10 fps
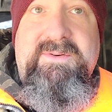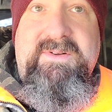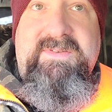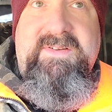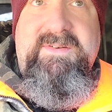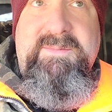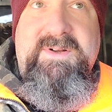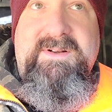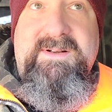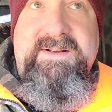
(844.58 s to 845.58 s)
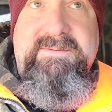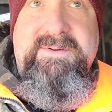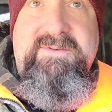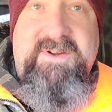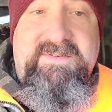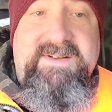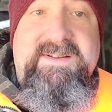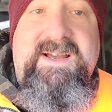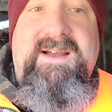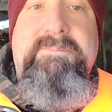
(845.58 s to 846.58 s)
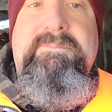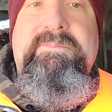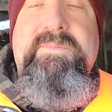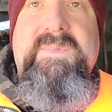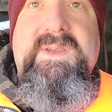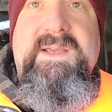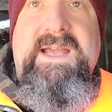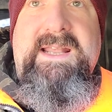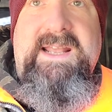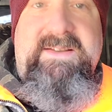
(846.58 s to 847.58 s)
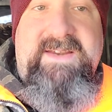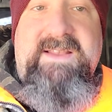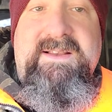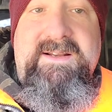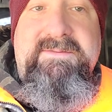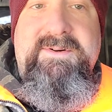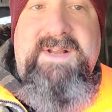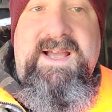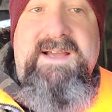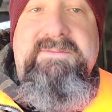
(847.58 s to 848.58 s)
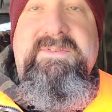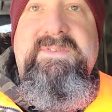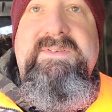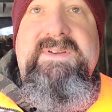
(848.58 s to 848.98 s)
on the system to deliver just in time, and that's how they live their lives.